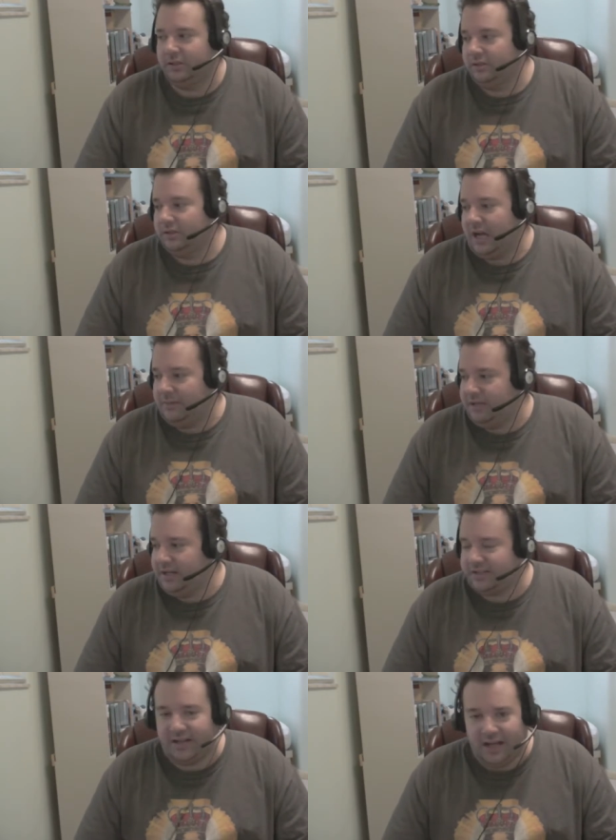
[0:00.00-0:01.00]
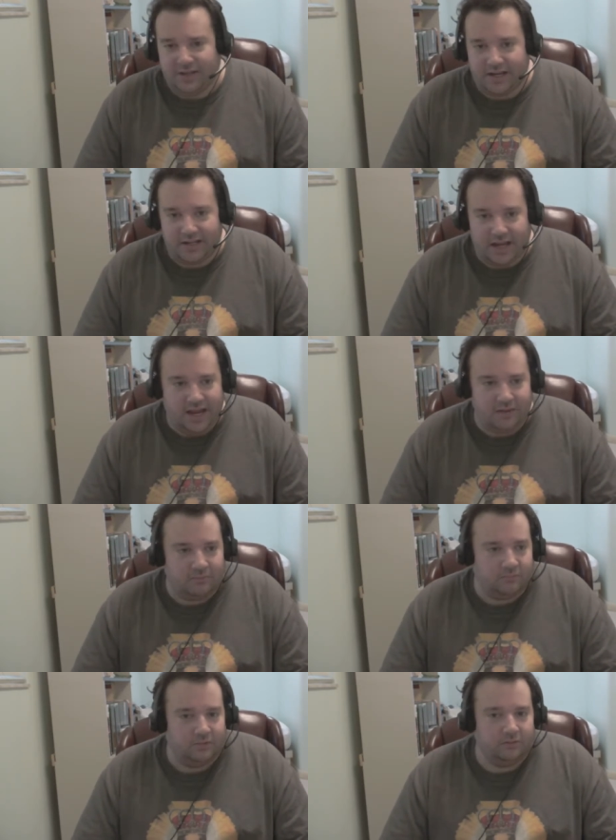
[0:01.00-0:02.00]
I mean, it's an online
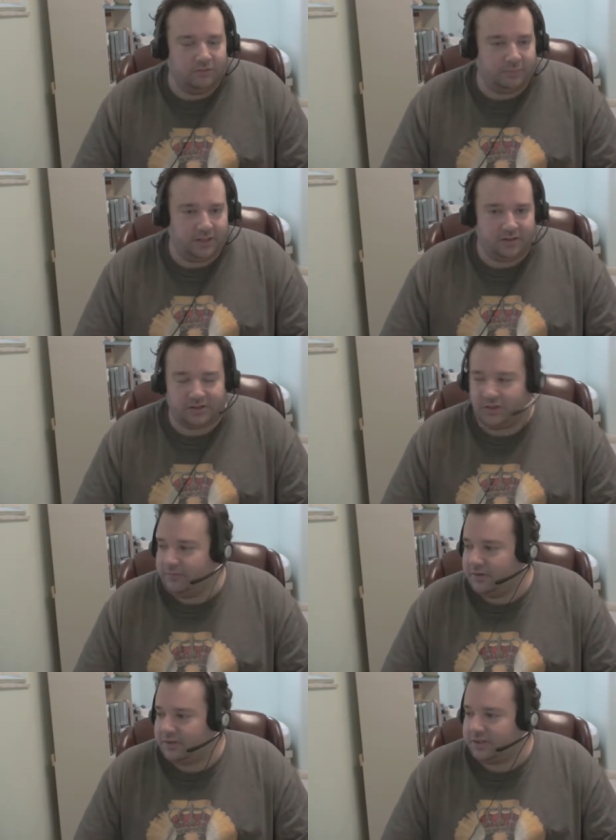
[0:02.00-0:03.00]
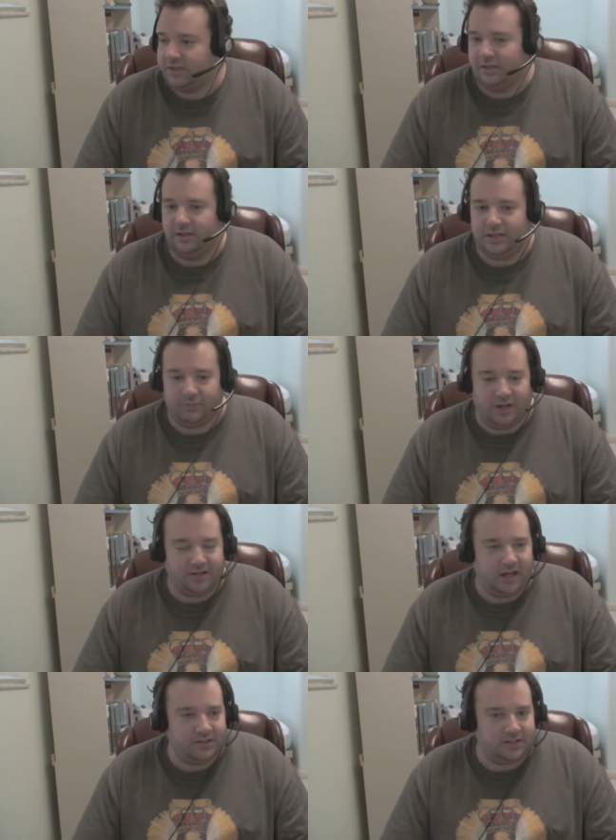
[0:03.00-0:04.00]
game with player servers. It's
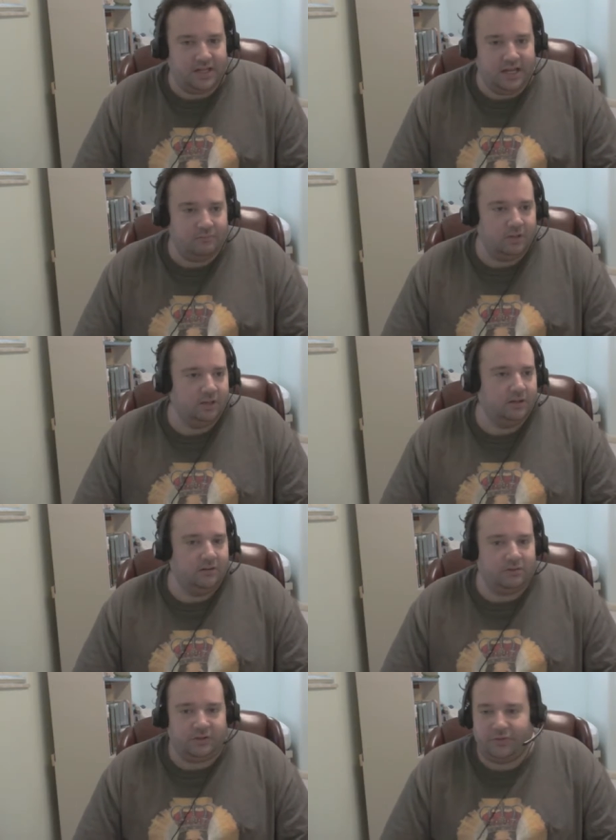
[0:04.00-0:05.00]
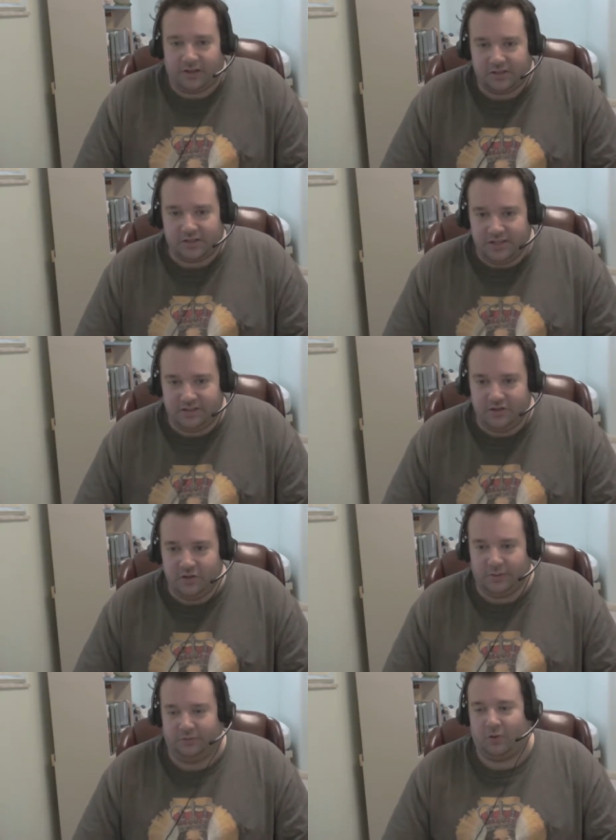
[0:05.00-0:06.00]
on Steam. What the fuck does it need De
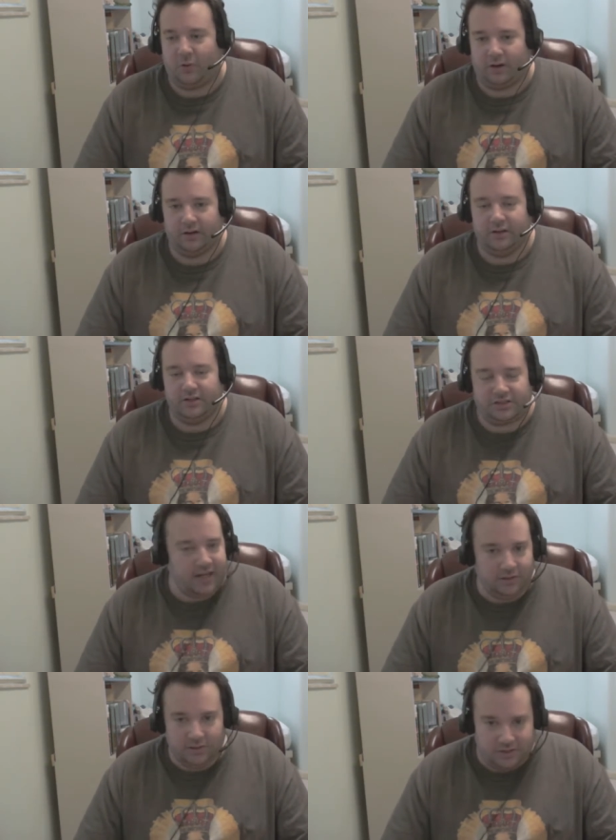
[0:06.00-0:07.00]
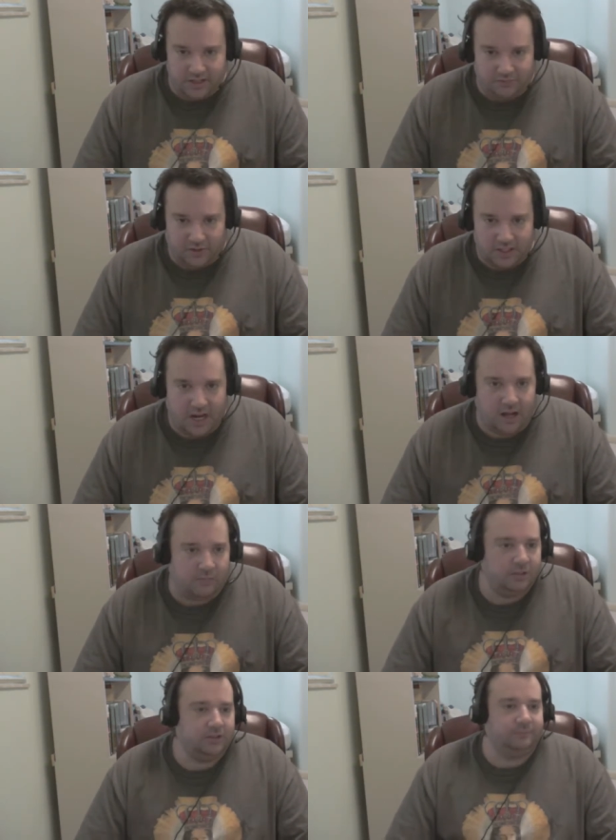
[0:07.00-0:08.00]
Nouveau for? Stay losing,
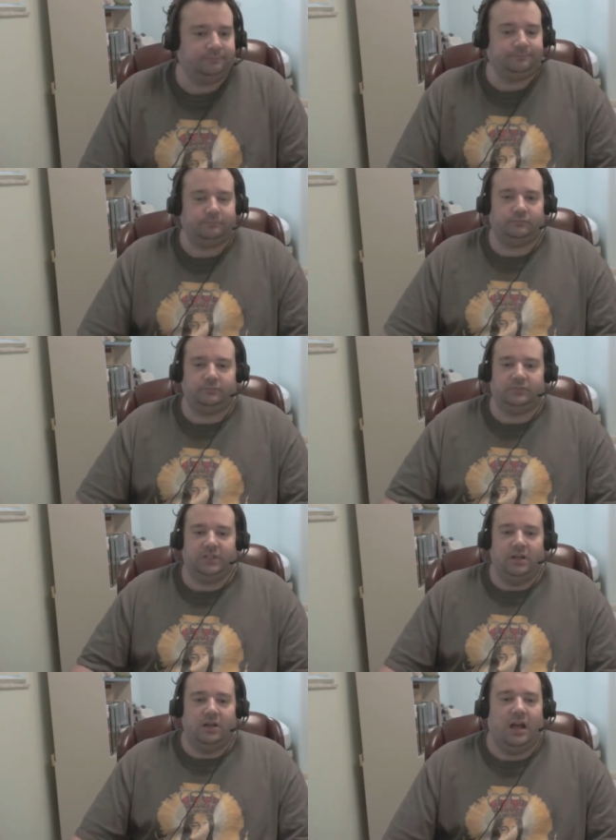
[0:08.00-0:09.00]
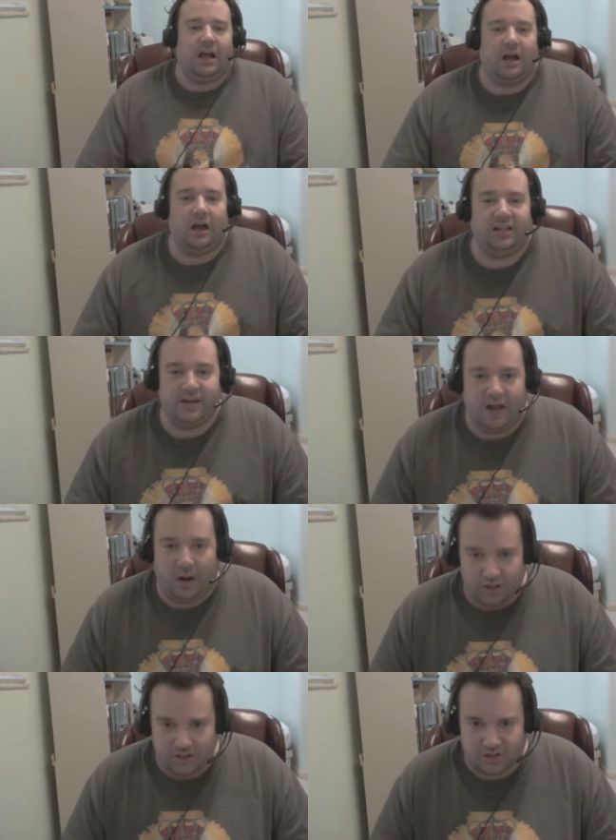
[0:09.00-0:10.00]
Funcom. And I
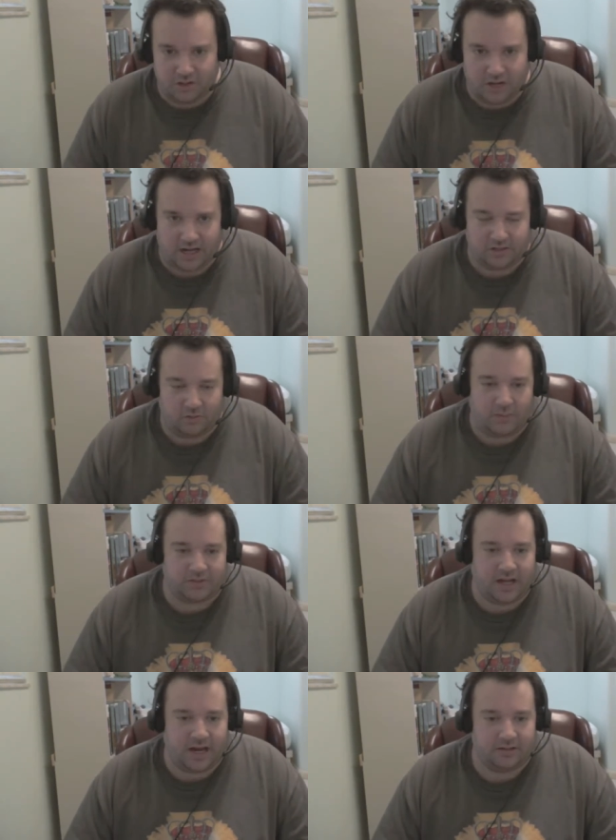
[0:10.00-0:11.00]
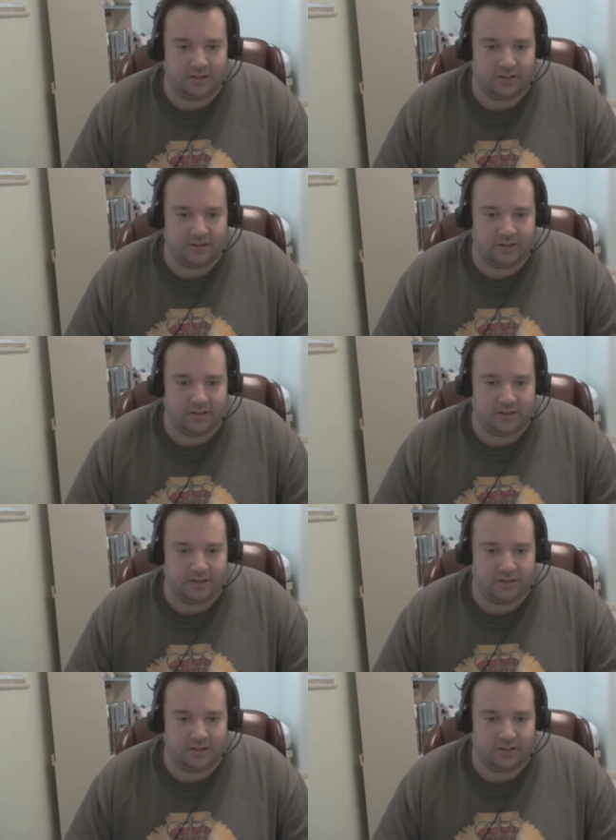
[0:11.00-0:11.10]
want to show you guys a website